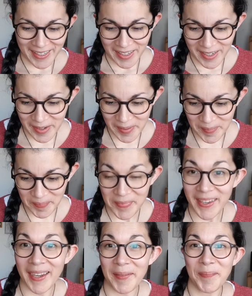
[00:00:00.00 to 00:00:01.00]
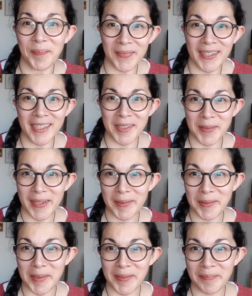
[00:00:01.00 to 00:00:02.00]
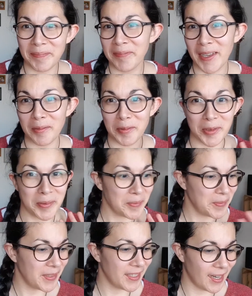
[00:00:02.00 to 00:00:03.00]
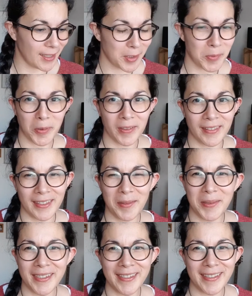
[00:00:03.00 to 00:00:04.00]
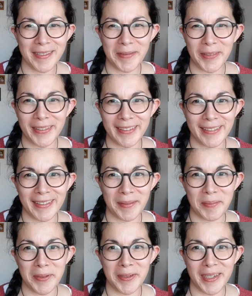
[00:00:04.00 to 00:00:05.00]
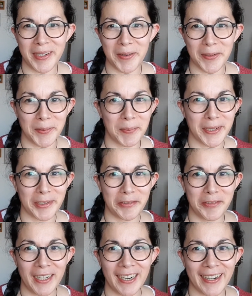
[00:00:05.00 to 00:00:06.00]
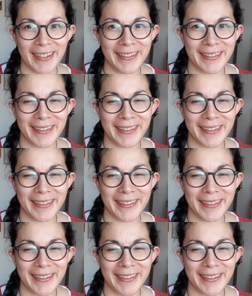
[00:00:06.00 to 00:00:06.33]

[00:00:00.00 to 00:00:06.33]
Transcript: So that was the last one. There was another one, The Burning God, but I feel like